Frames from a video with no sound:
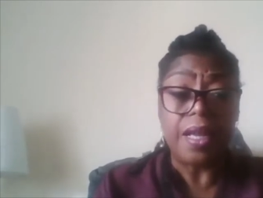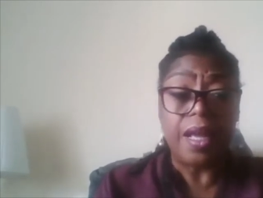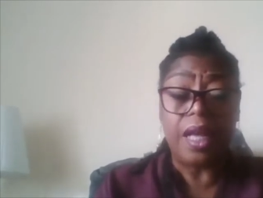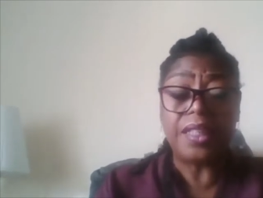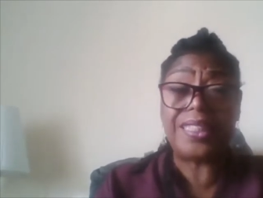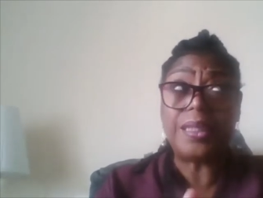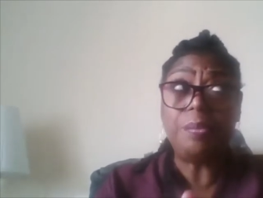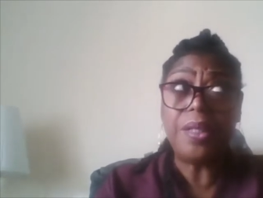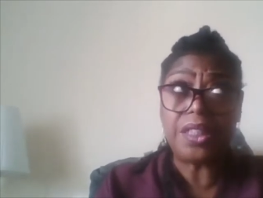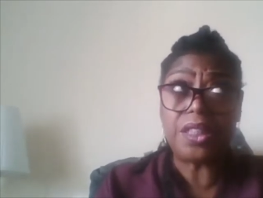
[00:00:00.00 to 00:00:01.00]
as uh,
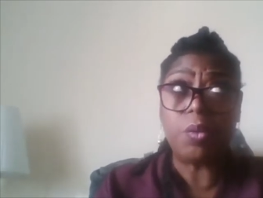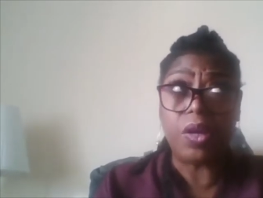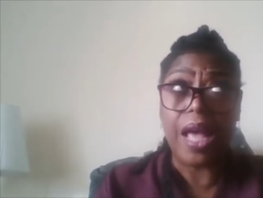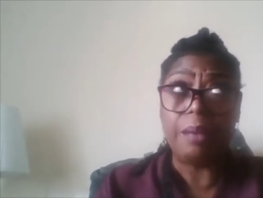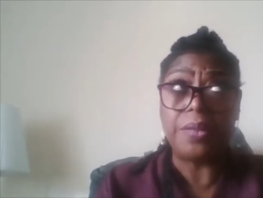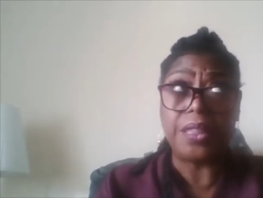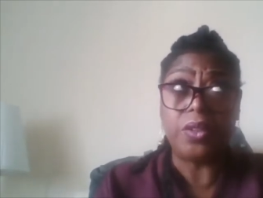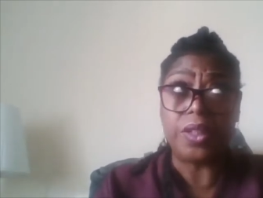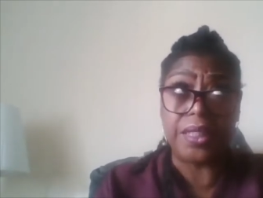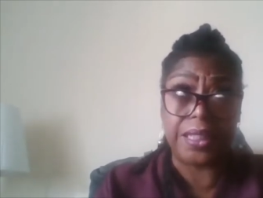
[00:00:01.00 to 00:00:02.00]
similar to what happens in the
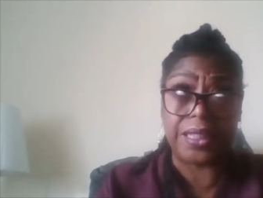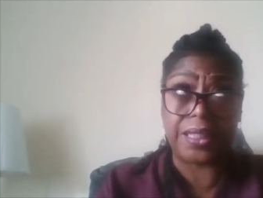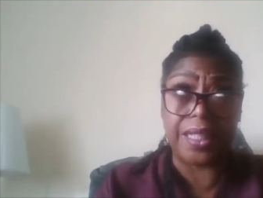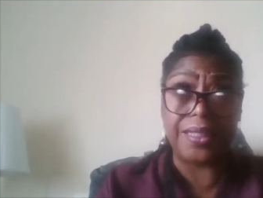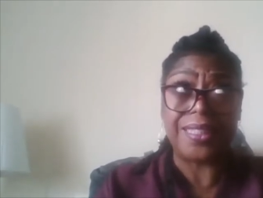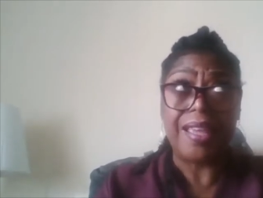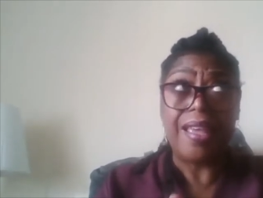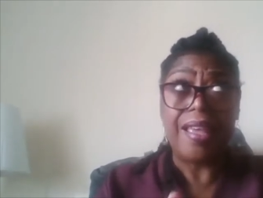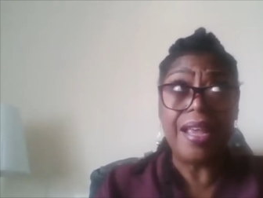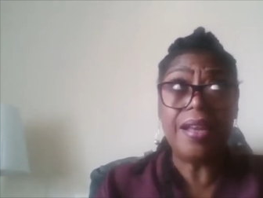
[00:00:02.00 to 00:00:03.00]
united states
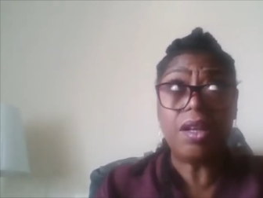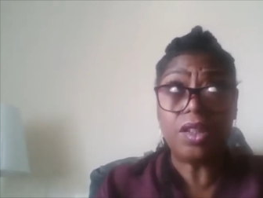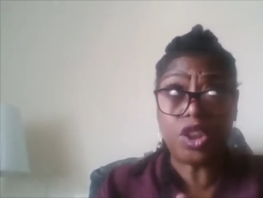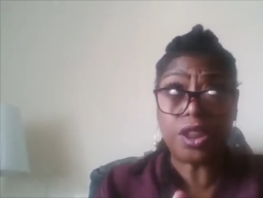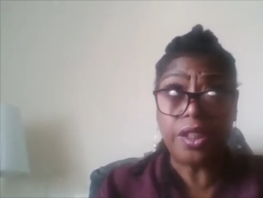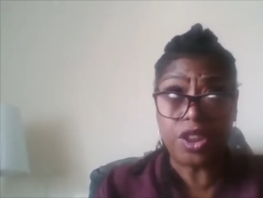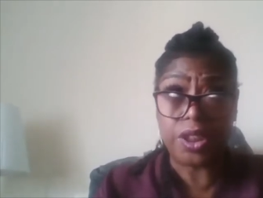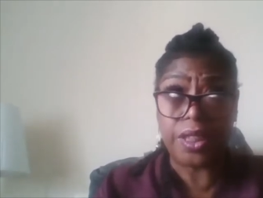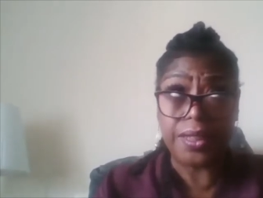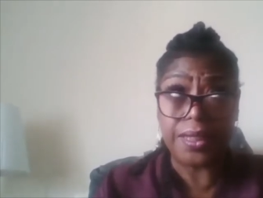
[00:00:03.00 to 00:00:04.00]
in our
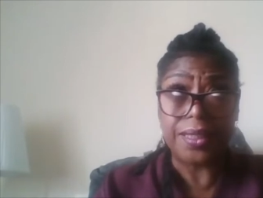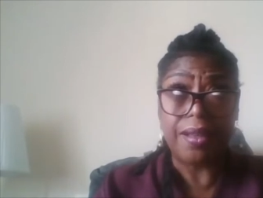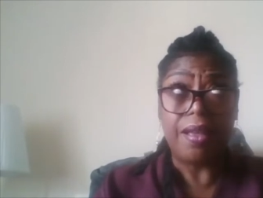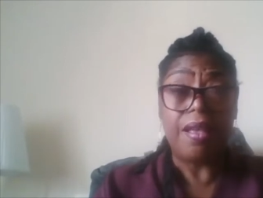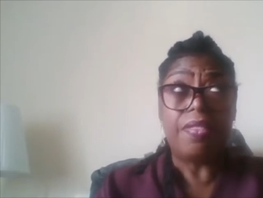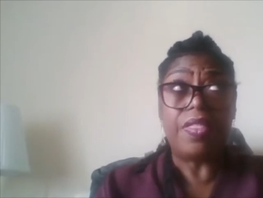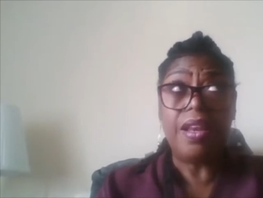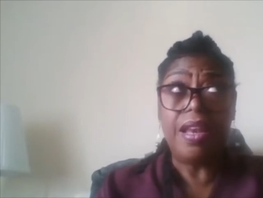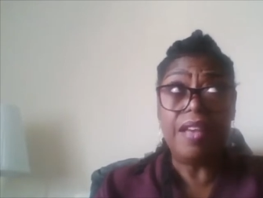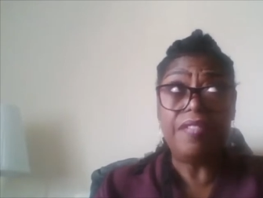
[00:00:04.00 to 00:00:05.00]
churches the
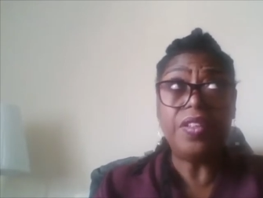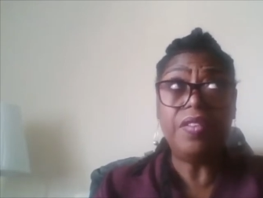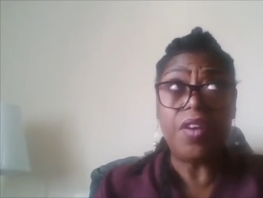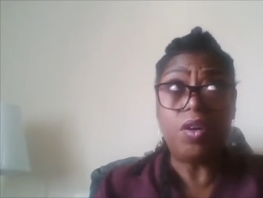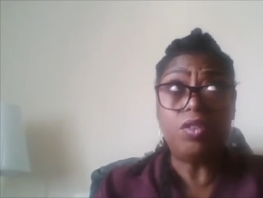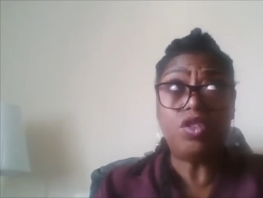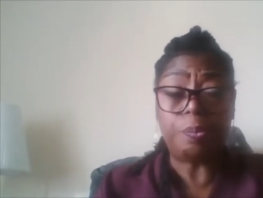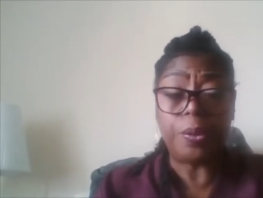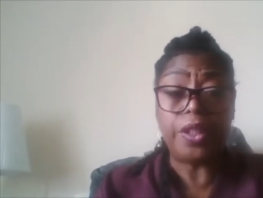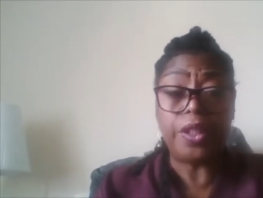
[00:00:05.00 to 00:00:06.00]
level of
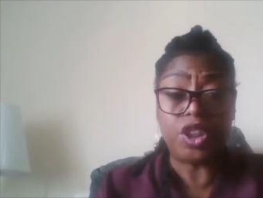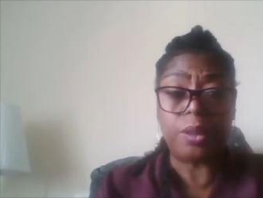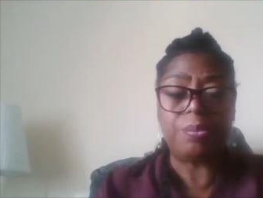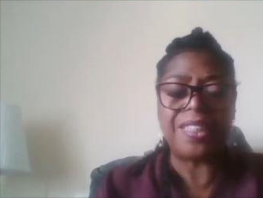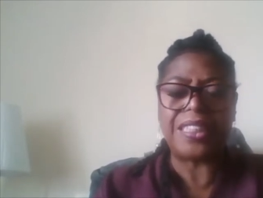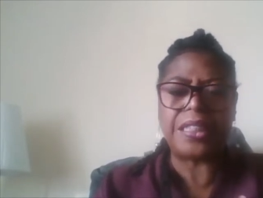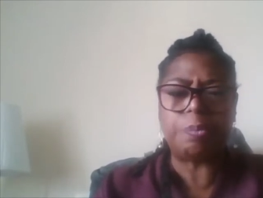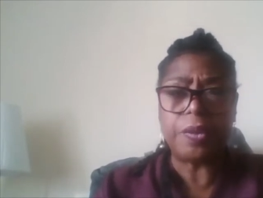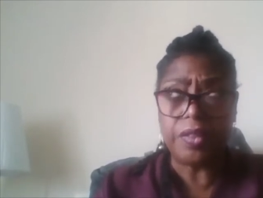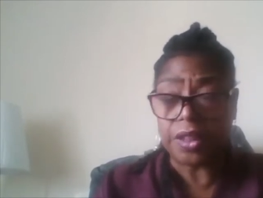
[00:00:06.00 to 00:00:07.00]
entrepreneurship the
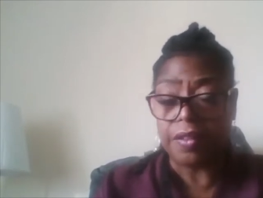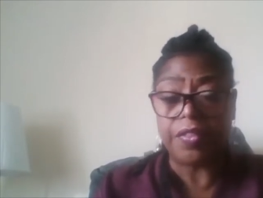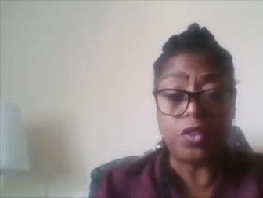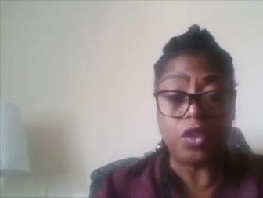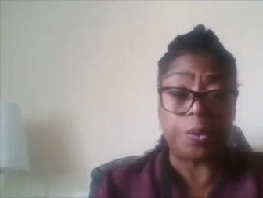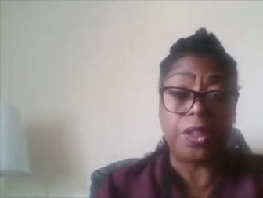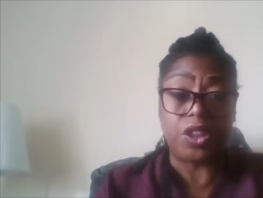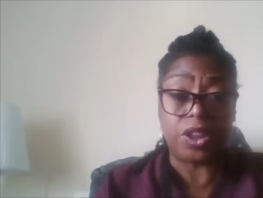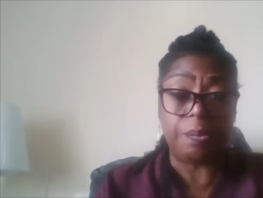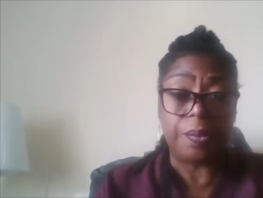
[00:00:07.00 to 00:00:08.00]
spirit of
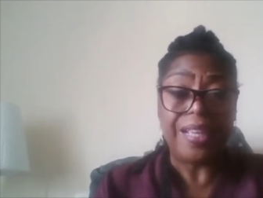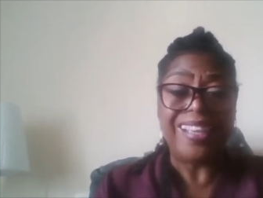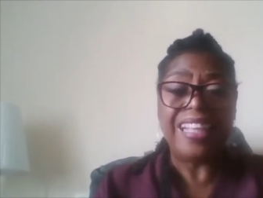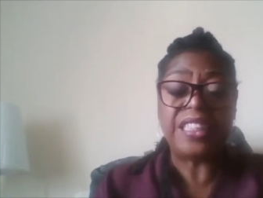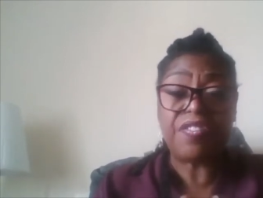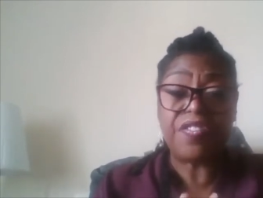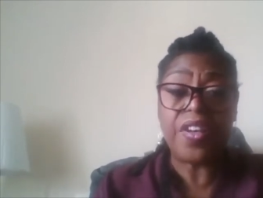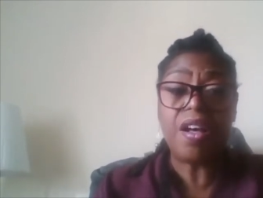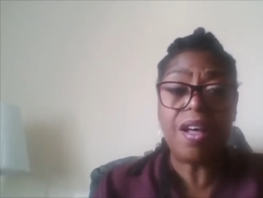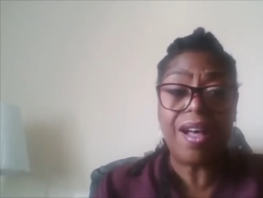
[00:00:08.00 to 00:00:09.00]
entrepreneurship is
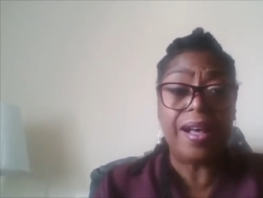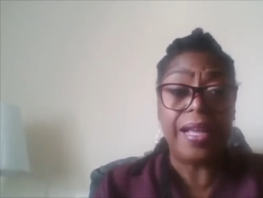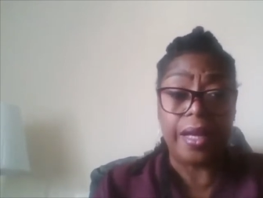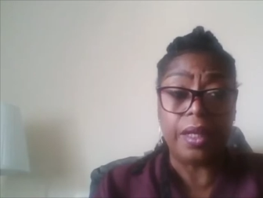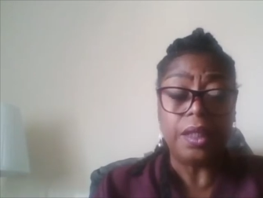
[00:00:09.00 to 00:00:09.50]
far higher